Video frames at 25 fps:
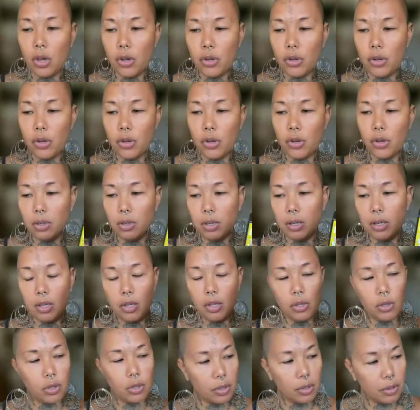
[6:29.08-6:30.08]
So
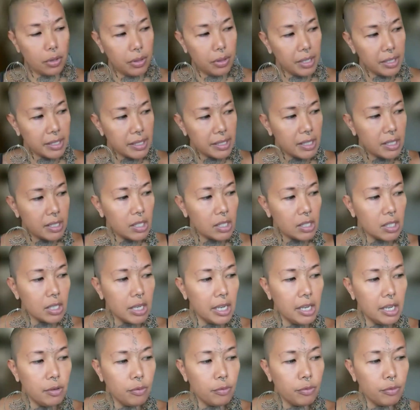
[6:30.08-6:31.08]
this
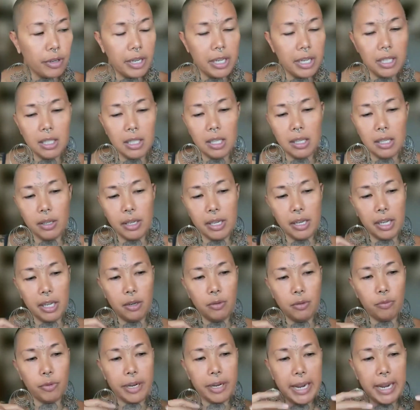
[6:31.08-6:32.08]
is in
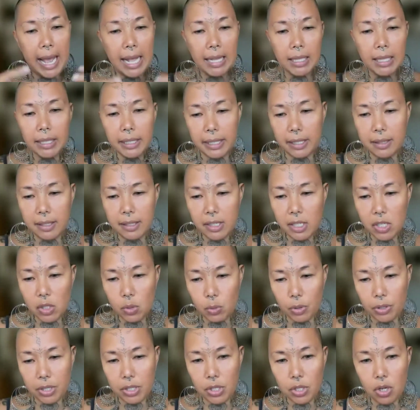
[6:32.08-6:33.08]
reality,
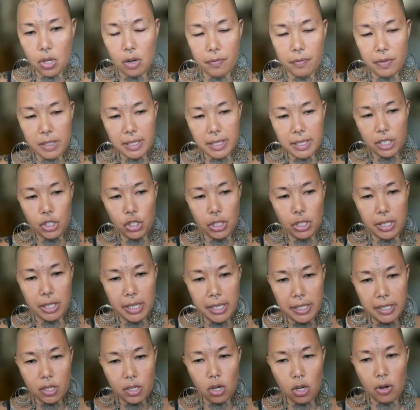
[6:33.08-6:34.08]
this is what this
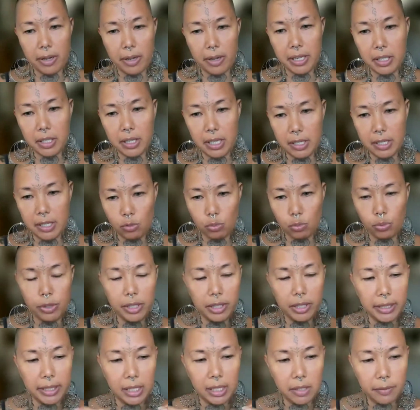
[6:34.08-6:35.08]
conversation is
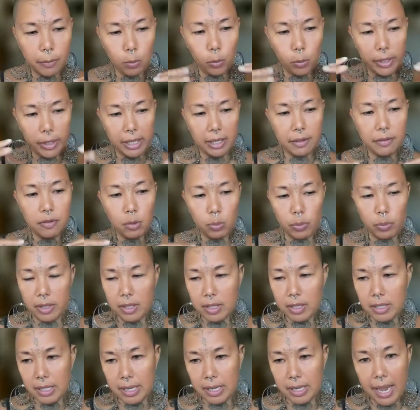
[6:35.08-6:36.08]
really weaved
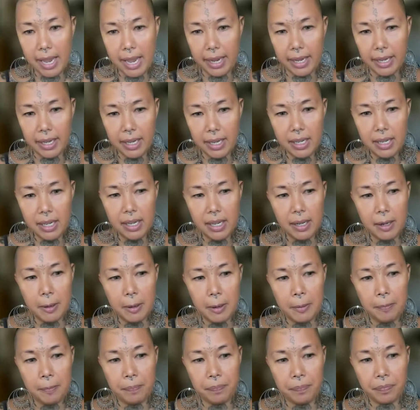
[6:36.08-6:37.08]
with today.
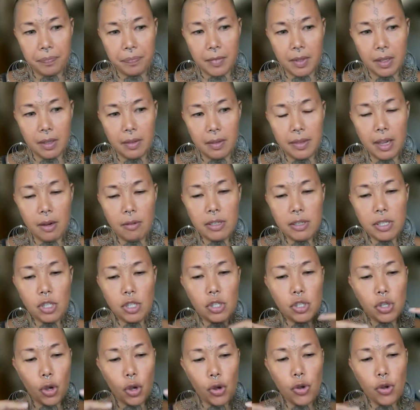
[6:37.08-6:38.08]
There
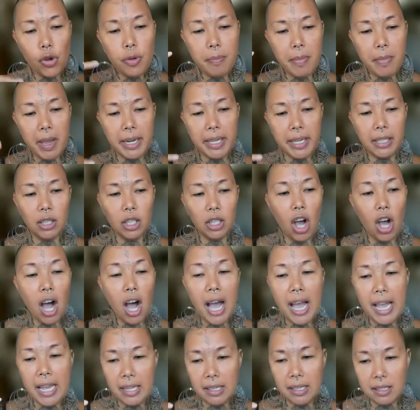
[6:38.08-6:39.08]
are so many
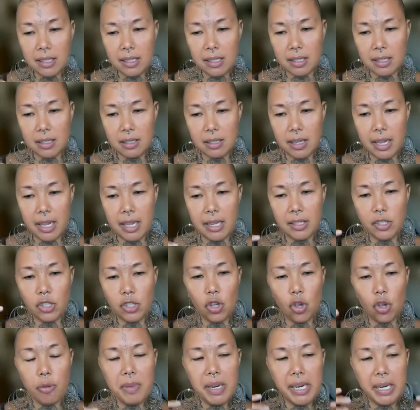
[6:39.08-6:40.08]
lies
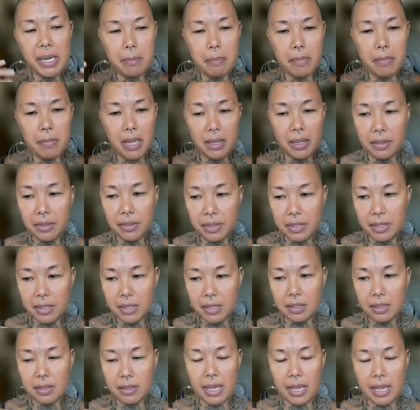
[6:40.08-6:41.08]
and so many
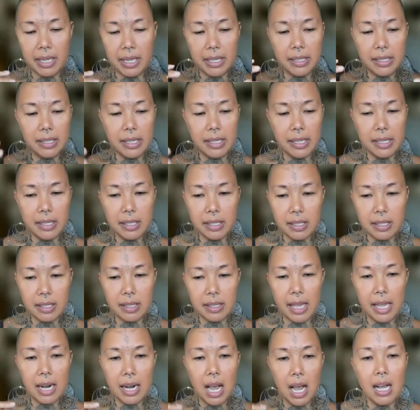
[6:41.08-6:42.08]
myths that
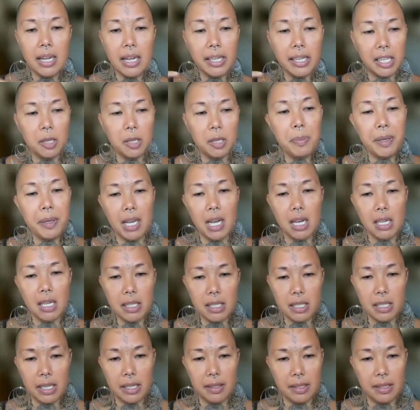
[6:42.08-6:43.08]
exist that are keeping
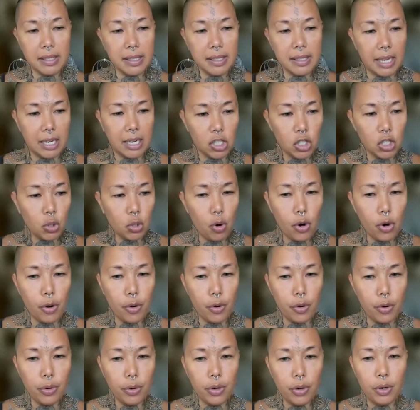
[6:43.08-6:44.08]
us in the status
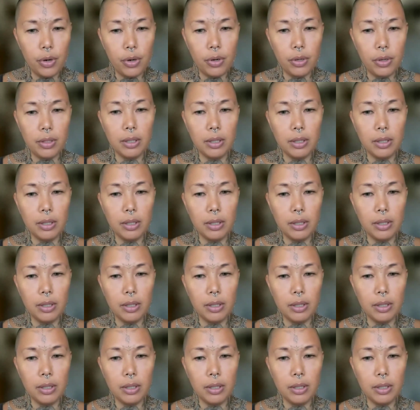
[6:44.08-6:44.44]
quo